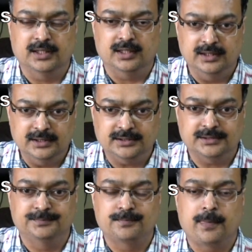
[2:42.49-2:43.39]

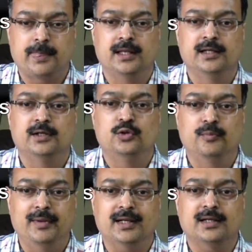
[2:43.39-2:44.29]
colors
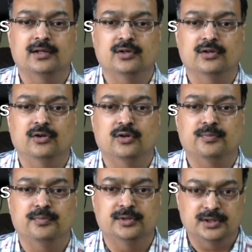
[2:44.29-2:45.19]
to make
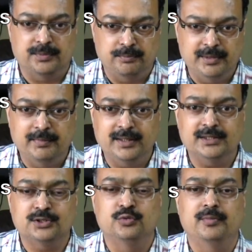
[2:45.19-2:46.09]
or some
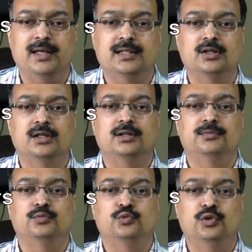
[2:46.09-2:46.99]
pigments to make
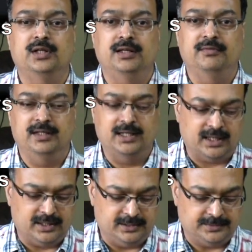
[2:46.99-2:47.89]
the wood even
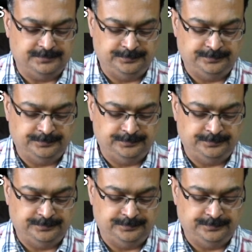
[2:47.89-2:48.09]
darker.